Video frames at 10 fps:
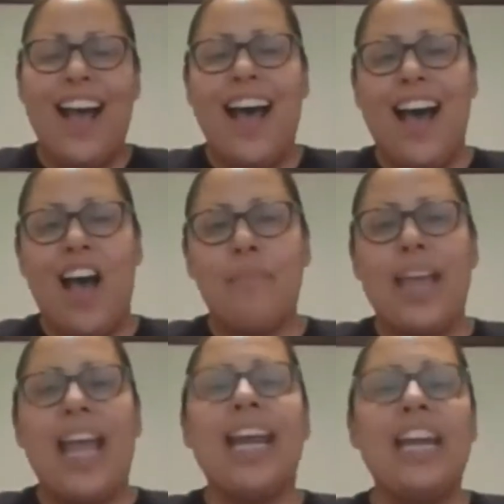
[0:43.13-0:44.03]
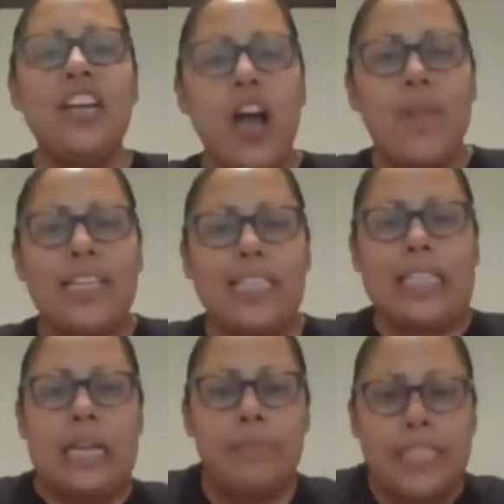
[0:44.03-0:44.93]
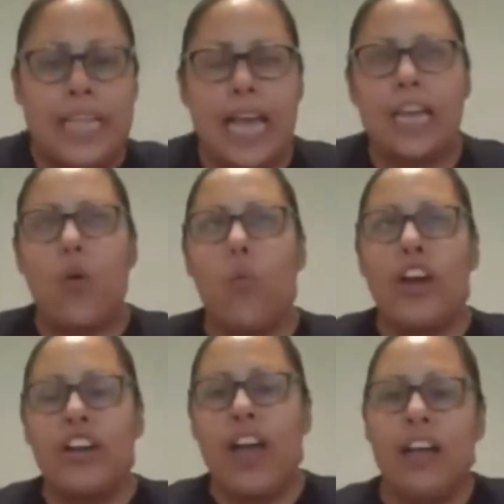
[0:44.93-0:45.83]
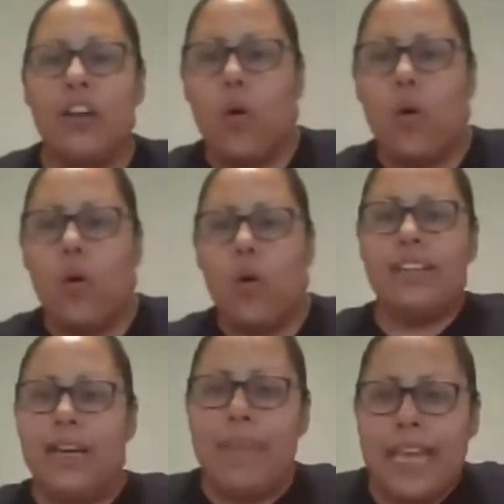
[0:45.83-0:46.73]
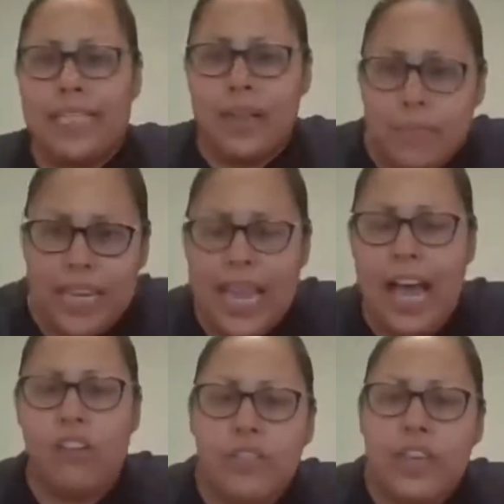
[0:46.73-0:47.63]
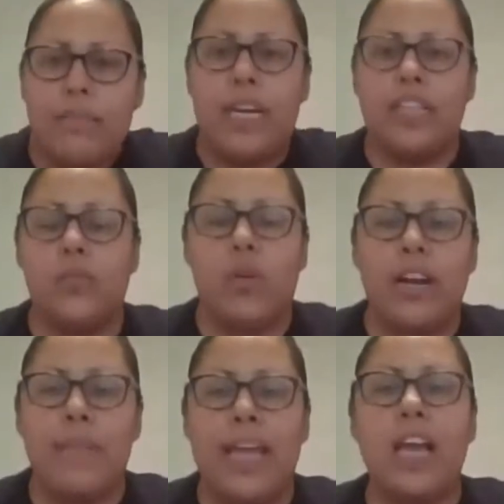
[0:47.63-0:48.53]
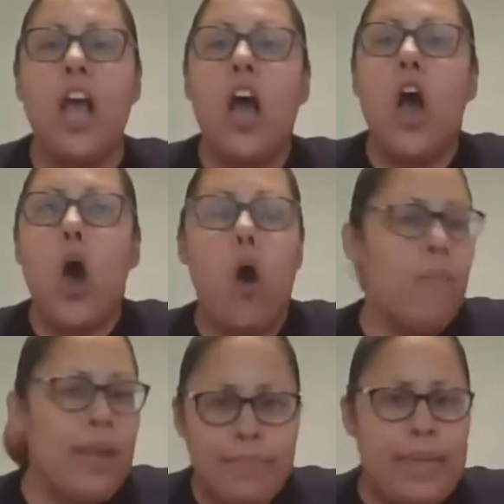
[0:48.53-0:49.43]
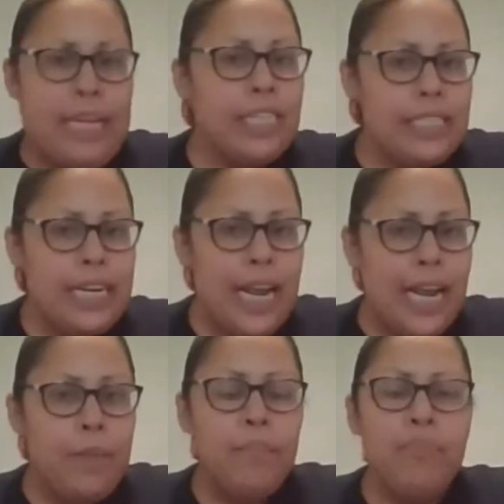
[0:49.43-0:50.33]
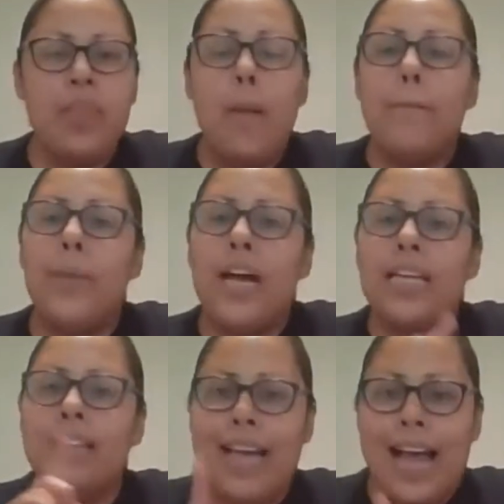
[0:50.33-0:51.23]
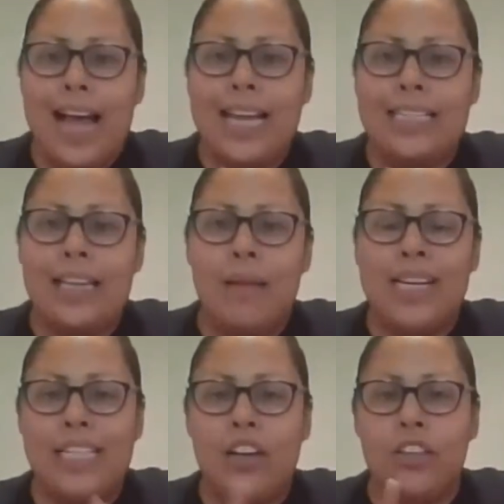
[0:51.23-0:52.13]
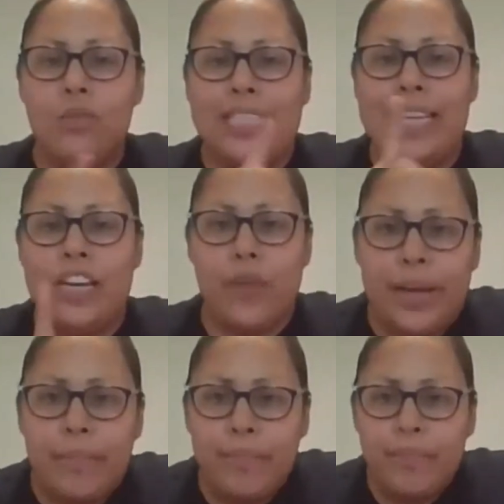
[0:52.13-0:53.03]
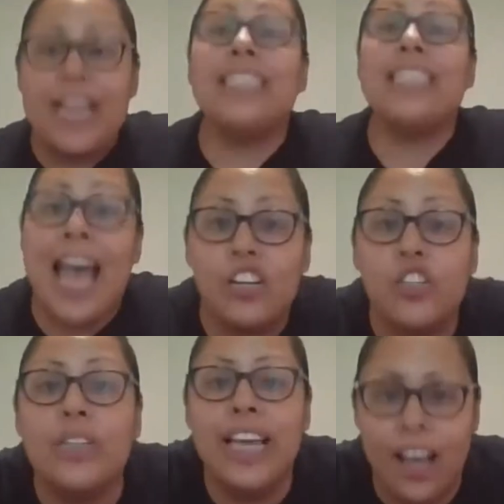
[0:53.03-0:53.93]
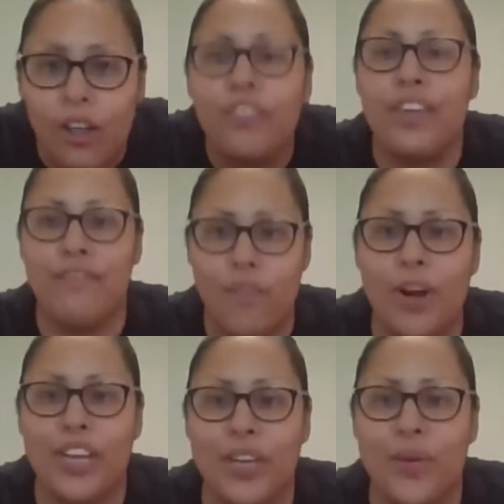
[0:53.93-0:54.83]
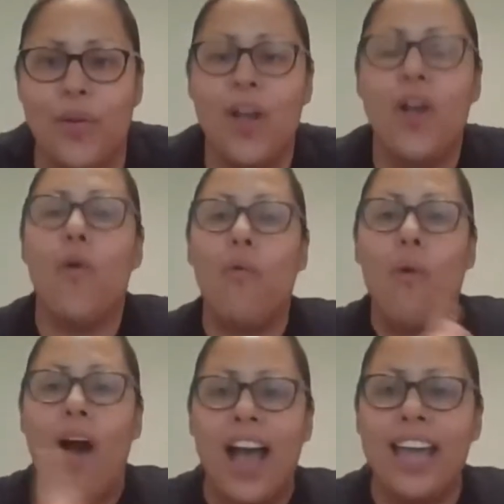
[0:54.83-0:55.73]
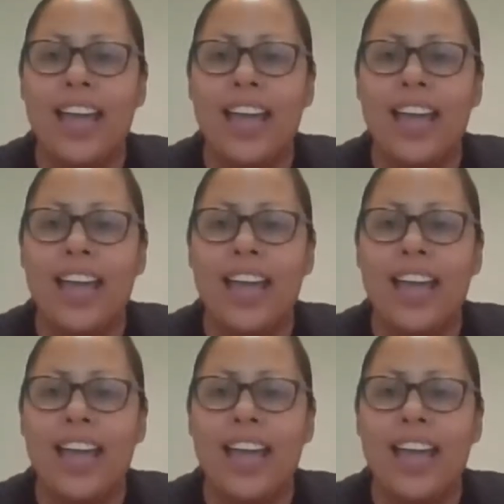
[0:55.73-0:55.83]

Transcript: And I know it seems like we're not going to make something healthy because we're going to make homemade pizza today. But you guys, I'm going to tell you a secret. It's actually healthy for you. Why?